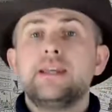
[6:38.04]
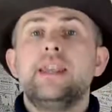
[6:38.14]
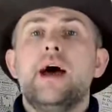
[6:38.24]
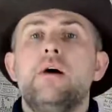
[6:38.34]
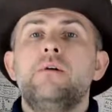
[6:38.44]

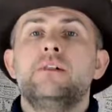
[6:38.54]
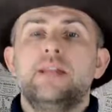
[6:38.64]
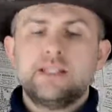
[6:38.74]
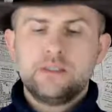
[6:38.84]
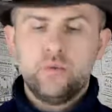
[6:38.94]
And now
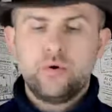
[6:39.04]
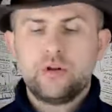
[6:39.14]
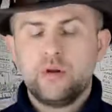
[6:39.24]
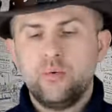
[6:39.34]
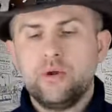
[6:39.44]
let's
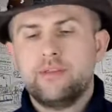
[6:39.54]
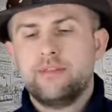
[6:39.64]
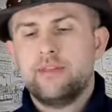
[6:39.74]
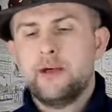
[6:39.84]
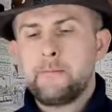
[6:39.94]
work
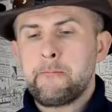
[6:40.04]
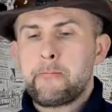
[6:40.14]
with the